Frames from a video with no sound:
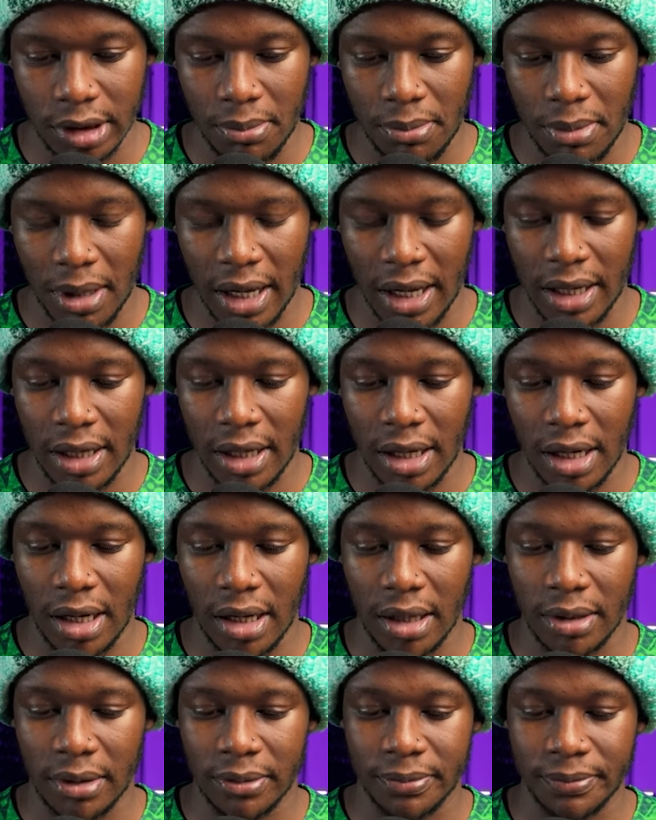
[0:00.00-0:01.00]
by
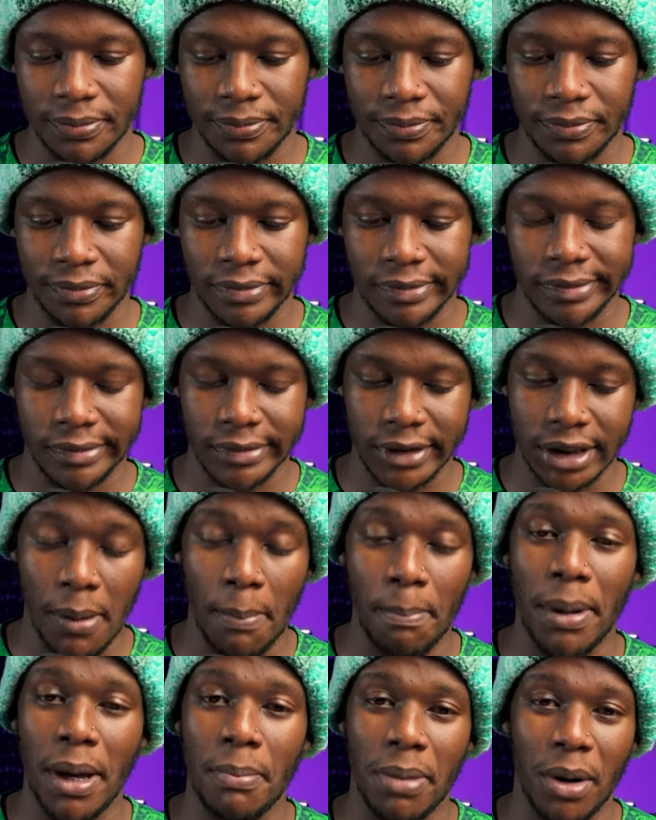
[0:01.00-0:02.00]
um,
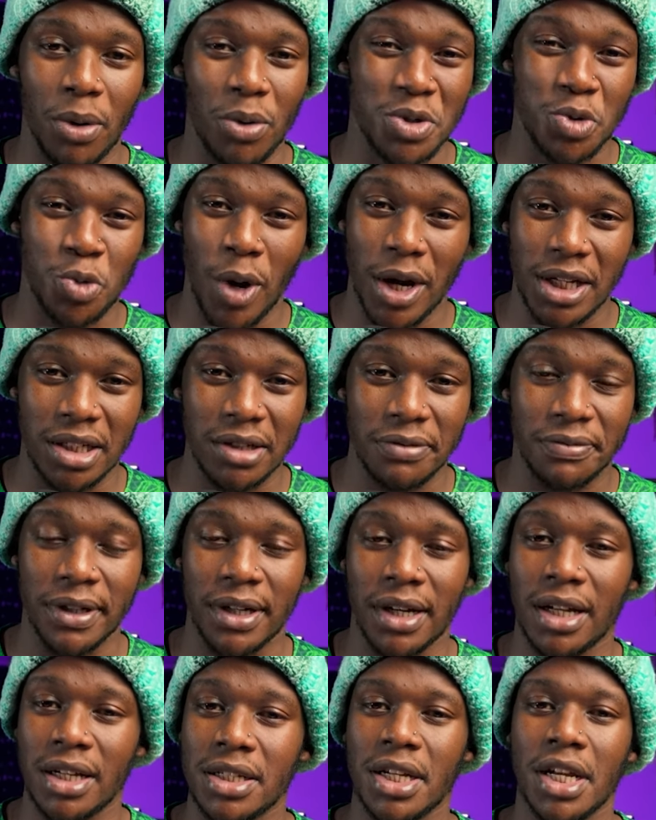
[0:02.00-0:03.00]
Mbemba was quite
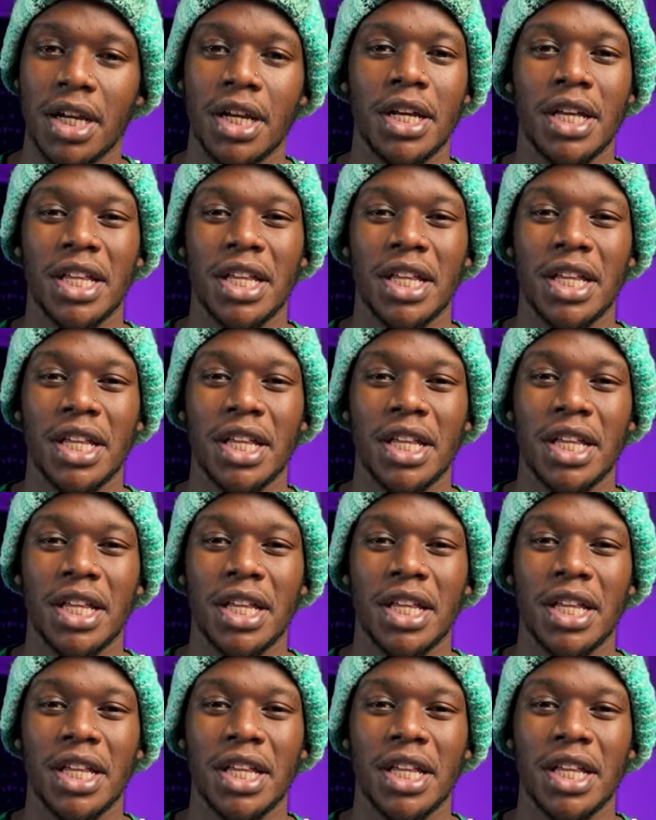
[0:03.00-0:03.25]
difficult.